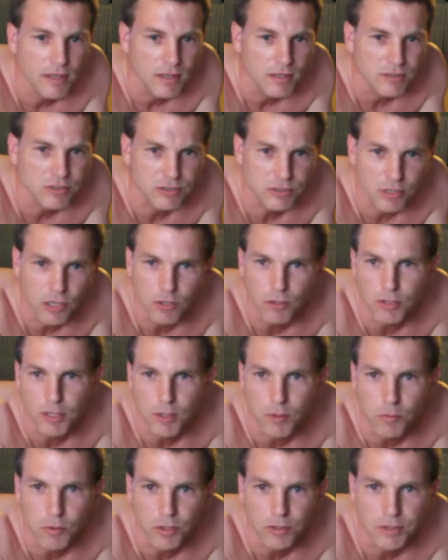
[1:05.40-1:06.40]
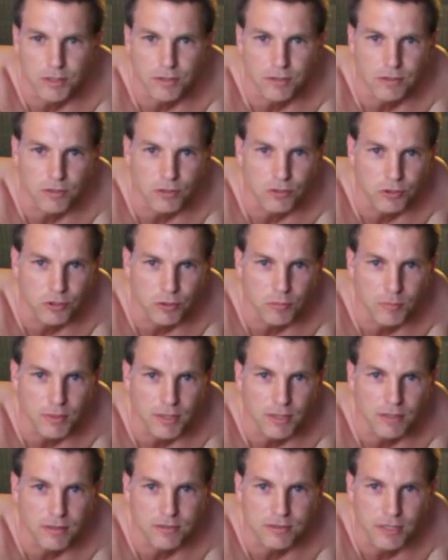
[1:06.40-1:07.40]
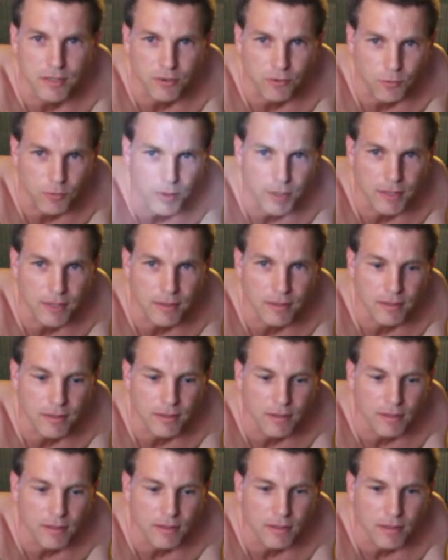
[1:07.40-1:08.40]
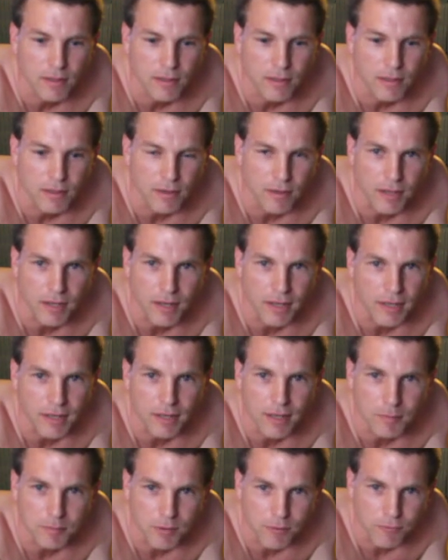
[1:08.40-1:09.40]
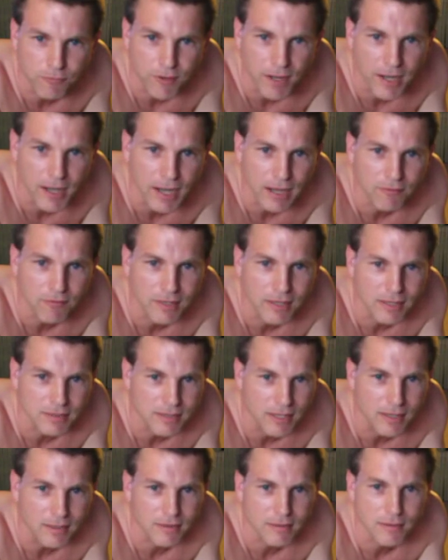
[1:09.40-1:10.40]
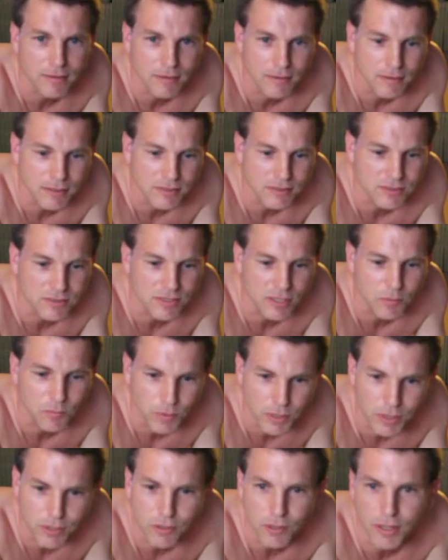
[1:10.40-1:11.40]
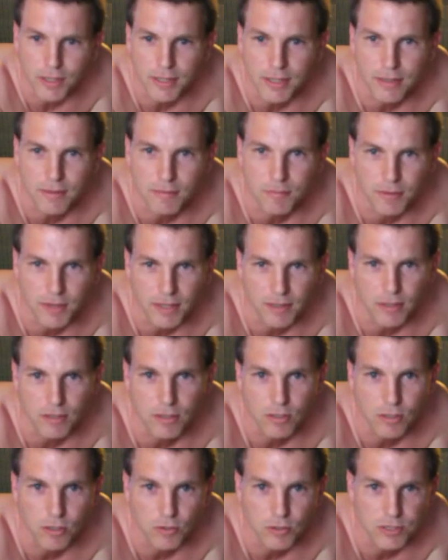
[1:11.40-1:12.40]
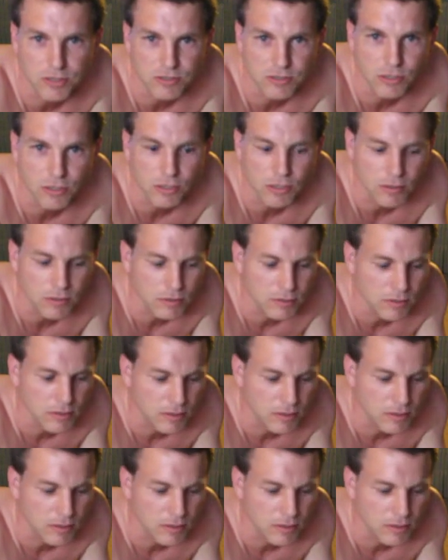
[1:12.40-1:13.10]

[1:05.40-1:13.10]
Slowly worked into the 2 minutes and 3. Then I got up to 5, and I was like, this is unreal. I didn't think it could go this long.